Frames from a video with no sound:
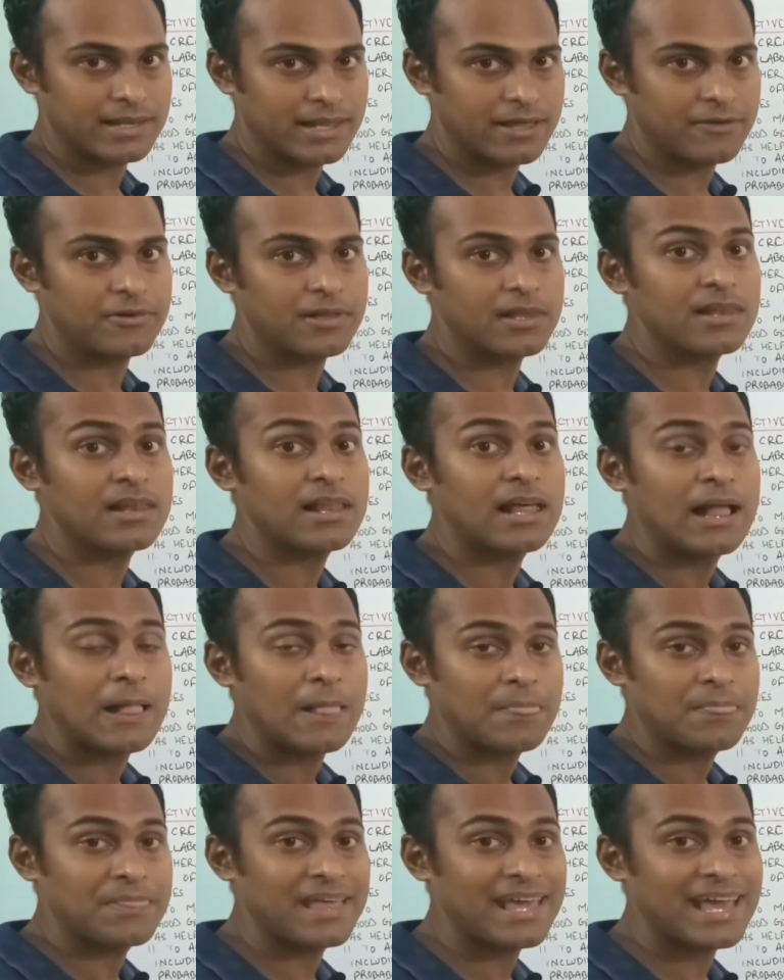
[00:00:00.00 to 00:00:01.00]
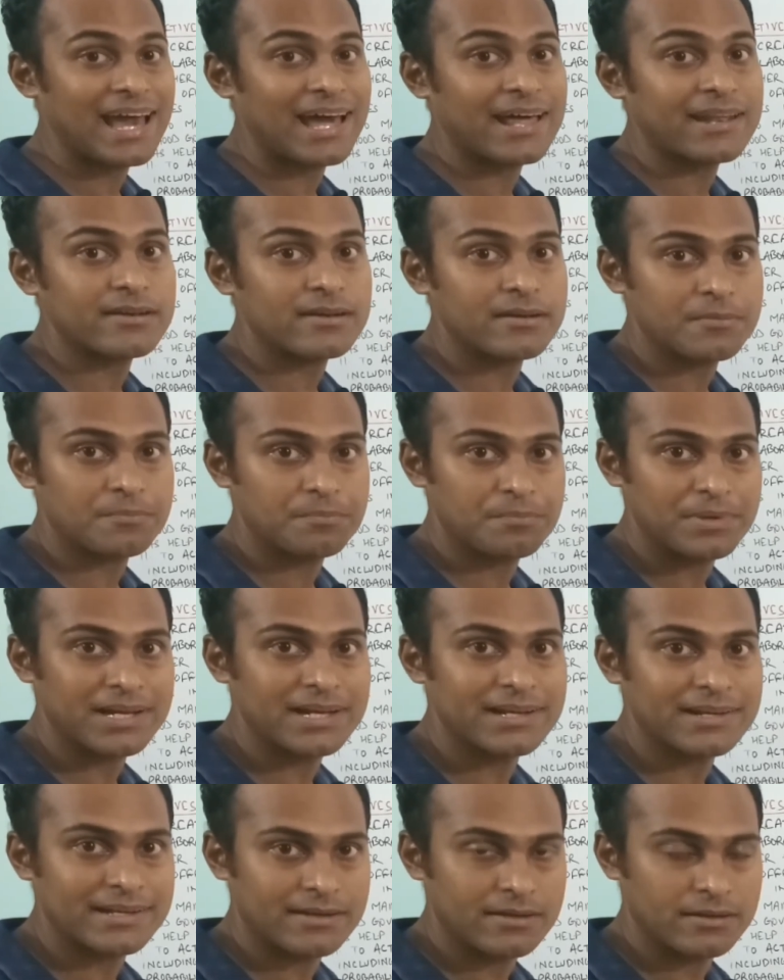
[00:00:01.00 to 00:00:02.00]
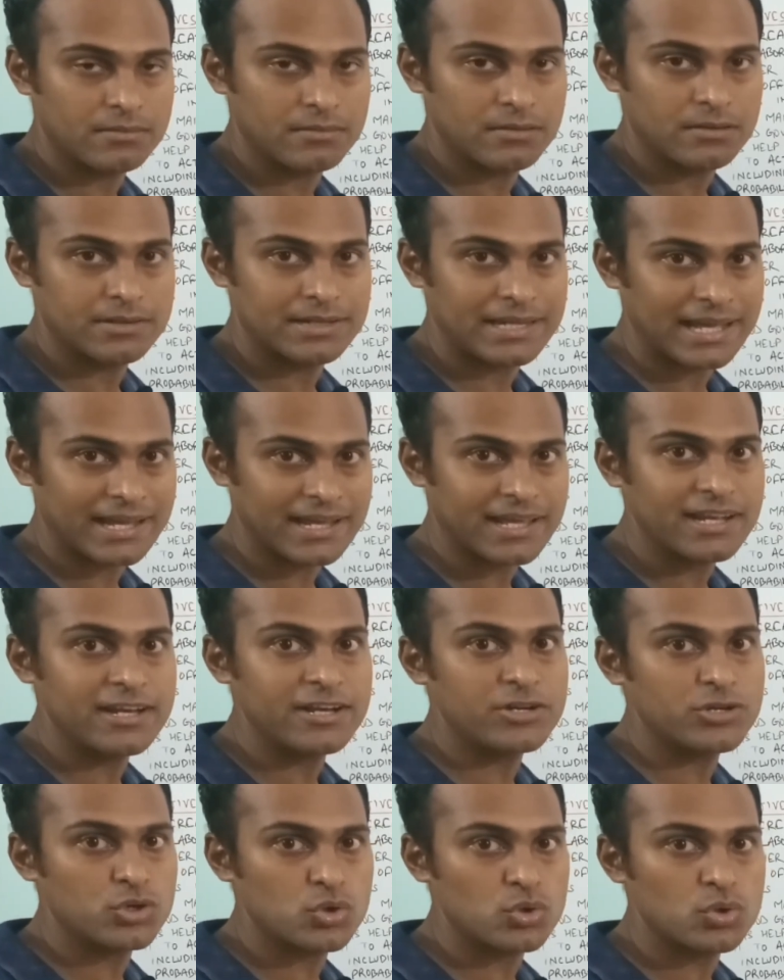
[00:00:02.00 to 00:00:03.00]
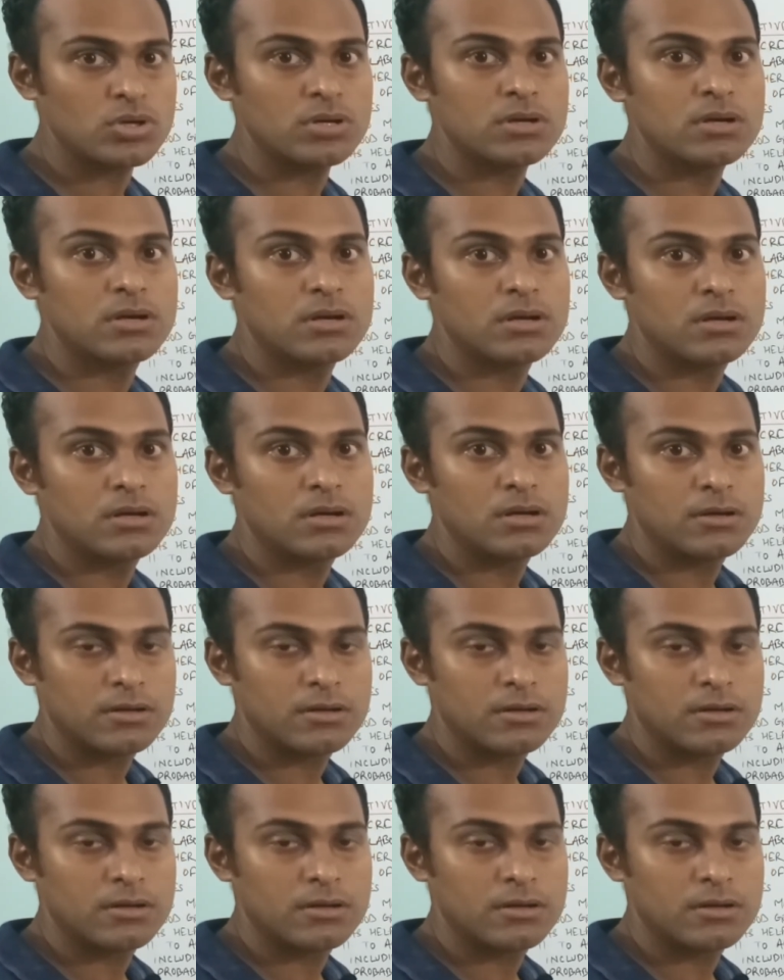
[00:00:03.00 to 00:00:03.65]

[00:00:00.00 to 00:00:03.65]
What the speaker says: level, they are being taken into